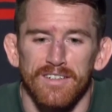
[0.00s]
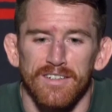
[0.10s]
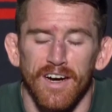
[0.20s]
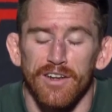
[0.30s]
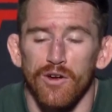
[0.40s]

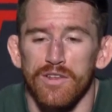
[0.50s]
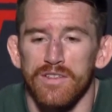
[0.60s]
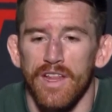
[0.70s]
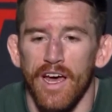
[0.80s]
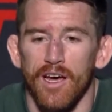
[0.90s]
I
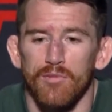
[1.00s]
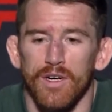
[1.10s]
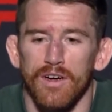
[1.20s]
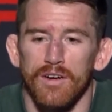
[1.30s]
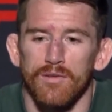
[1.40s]
noticed that,
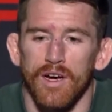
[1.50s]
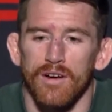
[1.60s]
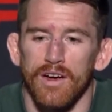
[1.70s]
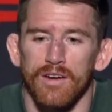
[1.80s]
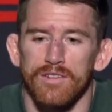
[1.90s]
but uh,
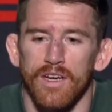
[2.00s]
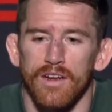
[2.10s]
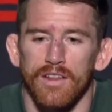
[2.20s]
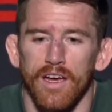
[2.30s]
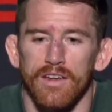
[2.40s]
outside
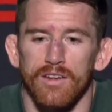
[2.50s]
of that,